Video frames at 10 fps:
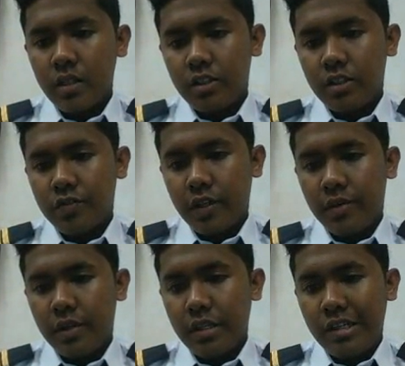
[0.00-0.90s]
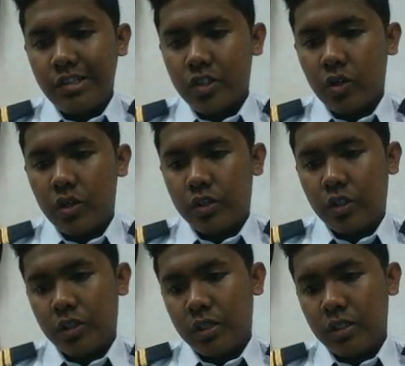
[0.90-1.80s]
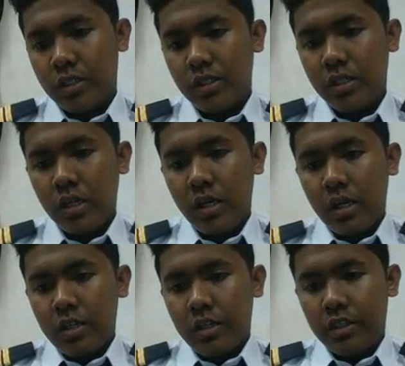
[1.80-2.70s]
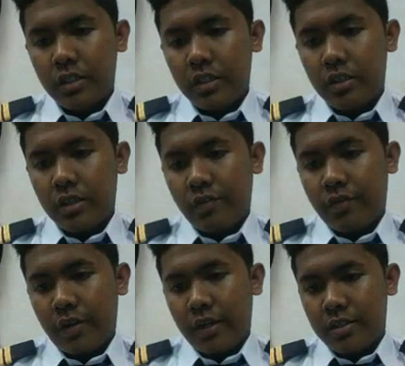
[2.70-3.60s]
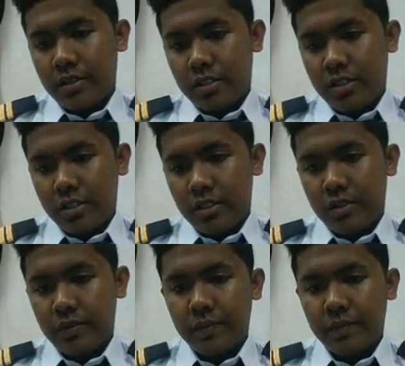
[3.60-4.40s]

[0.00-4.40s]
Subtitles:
This phenomenon is called total internal refraction.